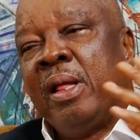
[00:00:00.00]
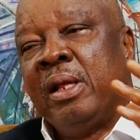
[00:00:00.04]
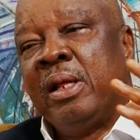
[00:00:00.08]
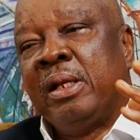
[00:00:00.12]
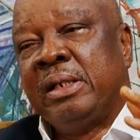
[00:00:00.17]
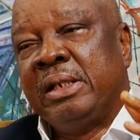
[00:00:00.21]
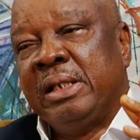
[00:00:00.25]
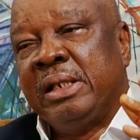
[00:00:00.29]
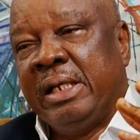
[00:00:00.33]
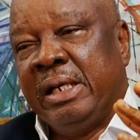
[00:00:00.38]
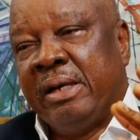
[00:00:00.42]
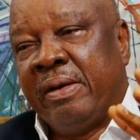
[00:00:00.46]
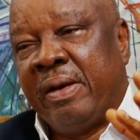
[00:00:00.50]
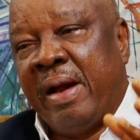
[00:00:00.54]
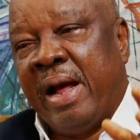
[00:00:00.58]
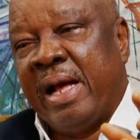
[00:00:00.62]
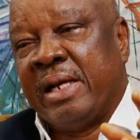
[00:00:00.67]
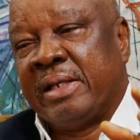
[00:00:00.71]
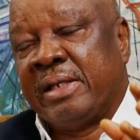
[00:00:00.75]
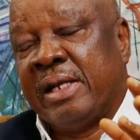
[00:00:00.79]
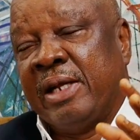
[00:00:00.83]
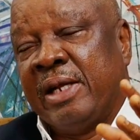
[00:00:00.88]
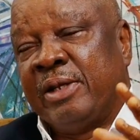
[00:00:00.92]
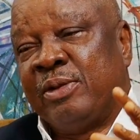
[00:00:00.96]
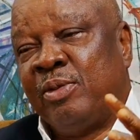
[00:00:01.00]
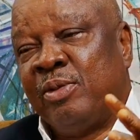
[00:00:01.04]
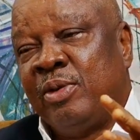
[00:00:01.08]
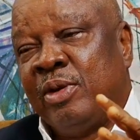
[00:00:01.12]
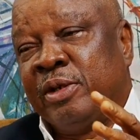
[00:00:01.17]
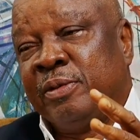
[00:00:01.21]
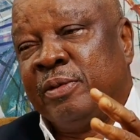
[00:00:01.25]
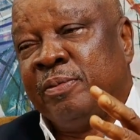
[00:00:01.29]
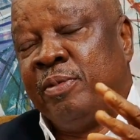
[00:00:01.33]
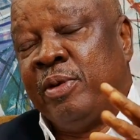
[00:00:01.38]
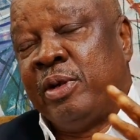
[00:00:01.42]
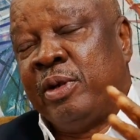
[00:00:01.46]
the rice that was
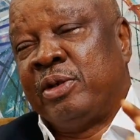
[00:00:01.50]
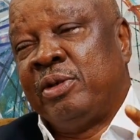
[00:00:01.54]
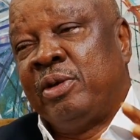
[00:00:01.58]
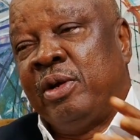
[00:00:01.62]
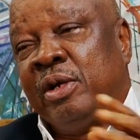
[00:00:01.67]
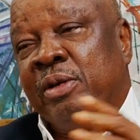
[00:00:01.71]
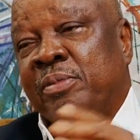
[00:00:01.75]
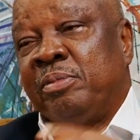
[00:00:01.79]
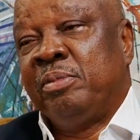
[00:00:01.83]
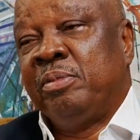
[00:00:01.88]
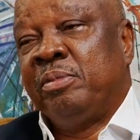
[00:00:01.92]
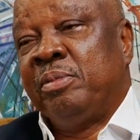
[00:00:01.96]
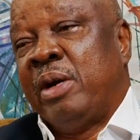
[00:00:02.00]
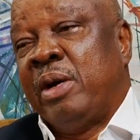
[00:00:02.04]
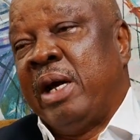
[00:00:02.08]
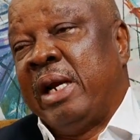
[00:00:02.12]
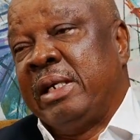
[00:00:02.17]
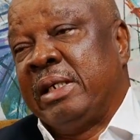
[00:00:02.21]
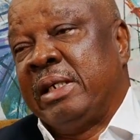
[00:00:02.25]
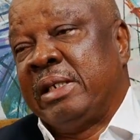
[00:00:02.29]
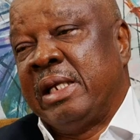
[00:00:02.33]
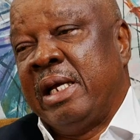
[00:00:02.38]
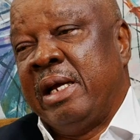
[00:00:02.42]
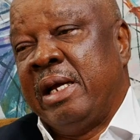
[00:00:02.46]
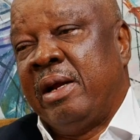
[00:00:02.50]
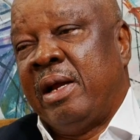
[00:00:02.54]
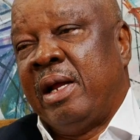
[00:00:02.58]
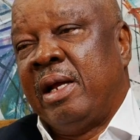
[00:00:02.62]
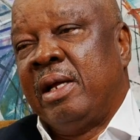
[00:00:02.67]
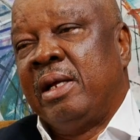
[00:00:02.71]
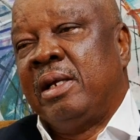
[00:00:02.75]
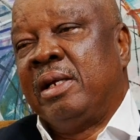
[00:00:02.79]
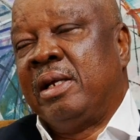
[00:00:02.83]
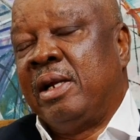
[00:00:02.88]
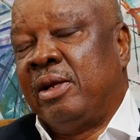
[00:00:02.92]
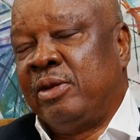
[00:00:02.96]
bought during Buhari's era,
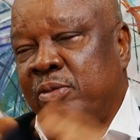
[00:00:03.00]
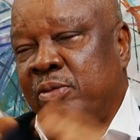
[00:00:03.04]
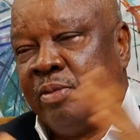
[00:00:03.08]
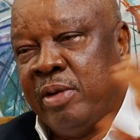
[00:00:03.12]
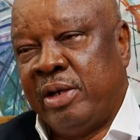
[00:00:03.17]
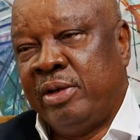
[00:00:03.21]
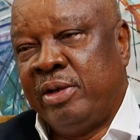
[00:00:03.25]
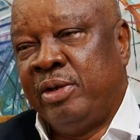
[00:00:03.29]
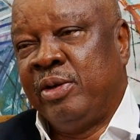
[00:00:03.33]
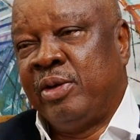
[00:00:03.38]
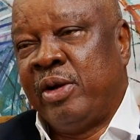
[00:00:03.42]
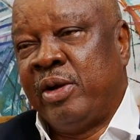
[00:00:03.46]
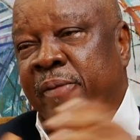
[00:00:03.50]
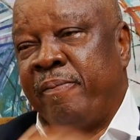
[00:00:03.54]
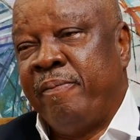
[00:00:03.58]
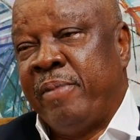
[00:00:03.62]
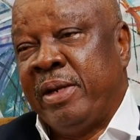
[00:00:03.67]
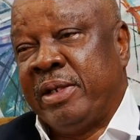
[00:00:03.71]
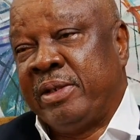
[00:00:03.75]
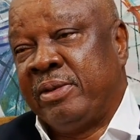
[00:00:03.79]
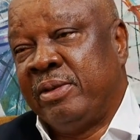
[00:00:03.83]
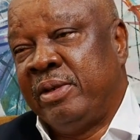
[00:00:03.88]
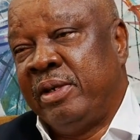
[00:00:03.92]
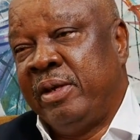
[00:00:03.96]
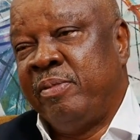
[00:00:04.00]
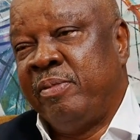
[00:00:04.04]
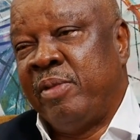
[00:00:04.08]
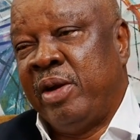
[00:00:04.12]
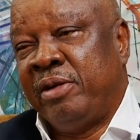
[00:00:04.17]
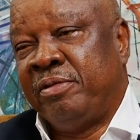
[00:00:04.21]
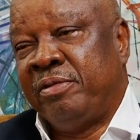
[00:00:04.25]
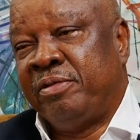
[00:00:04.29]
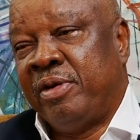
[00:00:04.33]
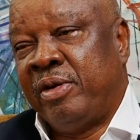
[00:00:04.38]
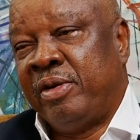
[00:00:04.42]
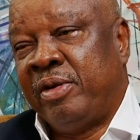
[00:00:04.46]
that Umaridiko embezzled the money
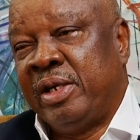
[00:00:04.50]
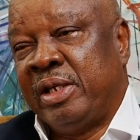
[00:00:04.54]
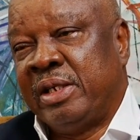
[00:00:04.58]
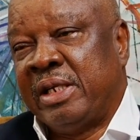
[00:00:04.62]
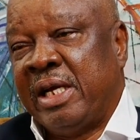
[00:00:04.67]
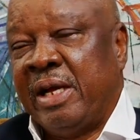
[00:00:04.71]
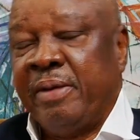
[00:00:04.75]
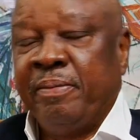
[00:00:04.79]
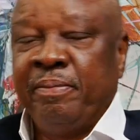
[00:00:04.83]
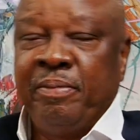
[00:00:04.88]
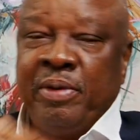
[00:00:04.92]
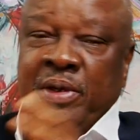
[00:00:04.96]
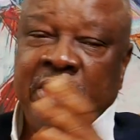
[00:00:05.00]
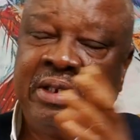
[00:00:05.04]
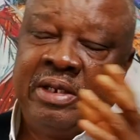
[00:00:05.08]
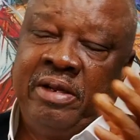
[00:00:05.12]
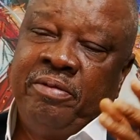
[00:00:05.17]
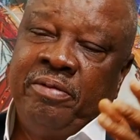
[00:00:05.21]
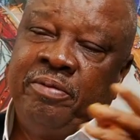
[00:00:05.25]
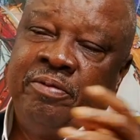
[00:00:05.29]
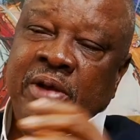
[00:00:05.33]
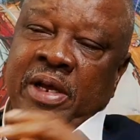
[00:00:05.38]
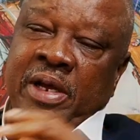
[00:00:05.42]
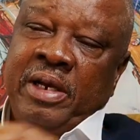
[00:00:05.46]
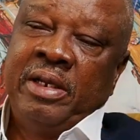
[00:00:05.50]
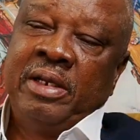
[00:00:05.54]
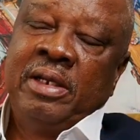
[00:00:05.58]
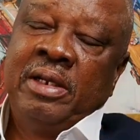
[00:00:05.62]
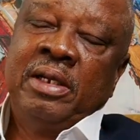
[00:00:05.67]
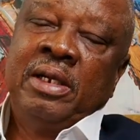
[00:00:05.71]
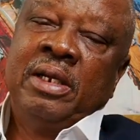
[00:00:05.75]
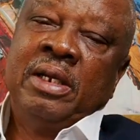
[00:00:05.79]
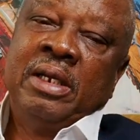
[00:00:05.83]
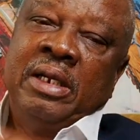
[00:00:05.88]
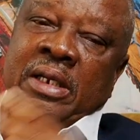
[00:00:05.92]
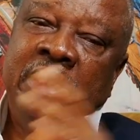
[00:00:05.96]
for it and bought
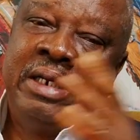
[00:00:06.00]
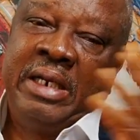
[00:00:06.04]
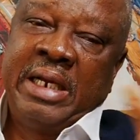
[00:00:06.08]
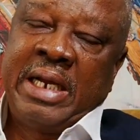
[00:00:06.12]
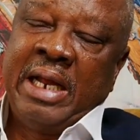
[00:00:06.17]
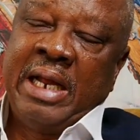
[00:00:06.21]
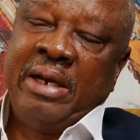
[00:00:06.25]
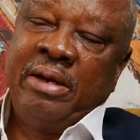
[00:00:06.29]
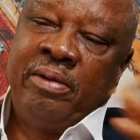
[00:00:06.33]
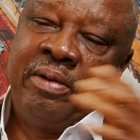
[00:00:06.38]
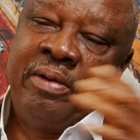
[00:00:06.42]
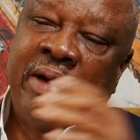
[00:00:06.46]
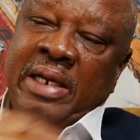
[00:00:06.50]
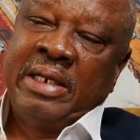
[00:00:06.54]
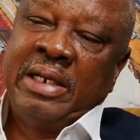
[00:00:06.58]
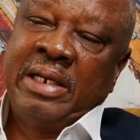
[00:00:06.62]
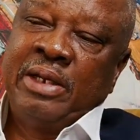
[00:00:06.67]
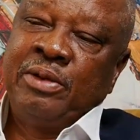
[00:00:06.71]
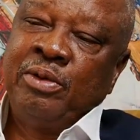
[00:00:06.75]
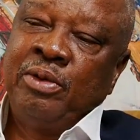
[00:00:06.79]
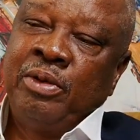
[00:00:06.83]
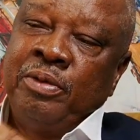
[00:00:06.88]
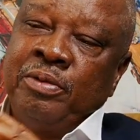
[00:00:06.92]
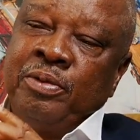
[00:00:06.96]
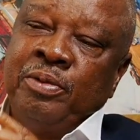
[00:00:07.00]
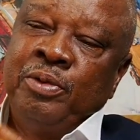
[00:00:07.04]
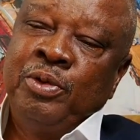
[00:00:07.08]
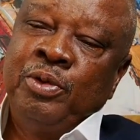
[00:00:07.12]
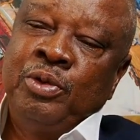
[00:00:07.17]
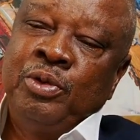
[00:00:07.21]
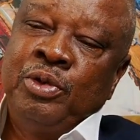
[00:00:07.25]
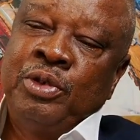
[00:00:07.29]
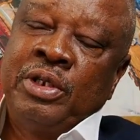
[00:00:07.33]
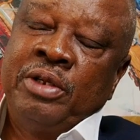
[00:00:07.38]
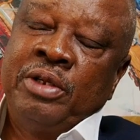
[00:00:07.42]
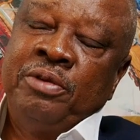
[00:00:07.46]
the kind of rice that was
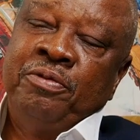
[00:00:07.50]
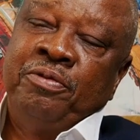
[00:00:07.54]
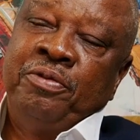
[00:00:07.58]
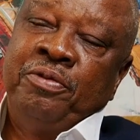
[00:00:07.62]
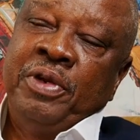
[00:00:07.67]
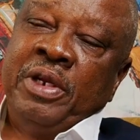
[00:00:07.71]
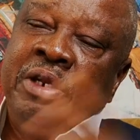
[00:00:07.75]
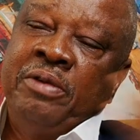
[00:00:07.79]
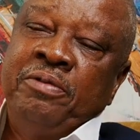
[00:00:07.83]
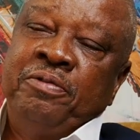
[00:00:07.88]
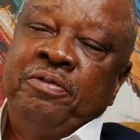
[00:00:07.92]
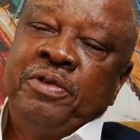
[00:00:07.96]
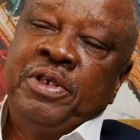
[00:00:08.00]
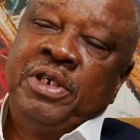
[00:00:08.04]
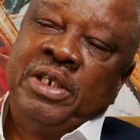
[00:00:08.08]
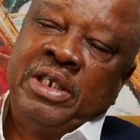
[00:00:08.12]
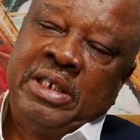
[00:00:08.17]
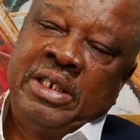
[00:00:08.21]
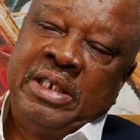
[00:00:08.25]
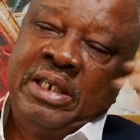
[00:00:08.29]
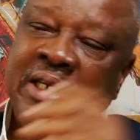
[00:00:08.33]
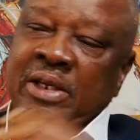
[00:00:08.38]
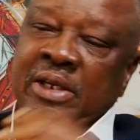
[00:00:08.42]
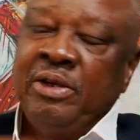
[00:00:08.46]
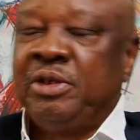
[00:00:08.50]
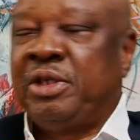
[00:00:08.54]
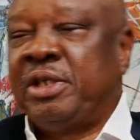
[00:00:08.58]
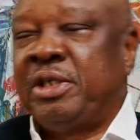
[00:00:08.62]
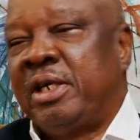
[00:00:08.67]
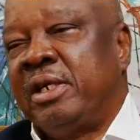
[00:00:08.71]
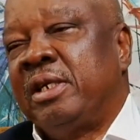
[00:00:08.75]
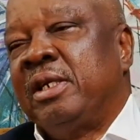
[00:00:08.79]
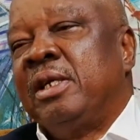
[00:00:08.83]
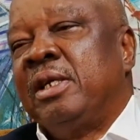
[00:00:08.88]
used in feeding fishes in the ocean.